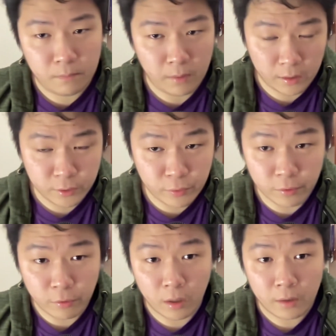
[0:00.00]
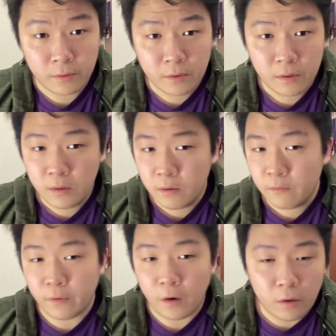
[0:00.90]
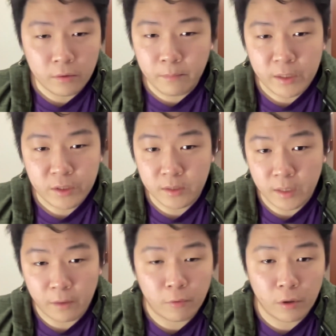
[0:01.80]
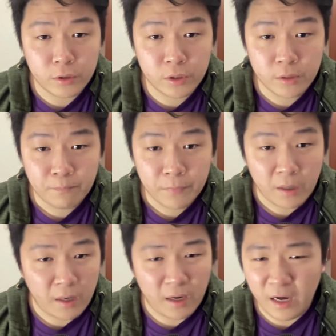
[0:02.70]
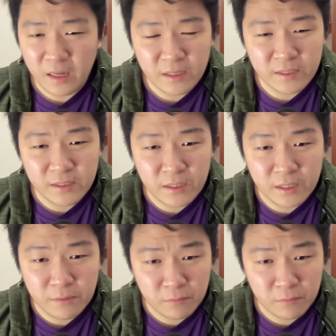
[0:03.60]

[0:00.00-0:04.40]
I swear to God, for all the matches I watch, I hardly see him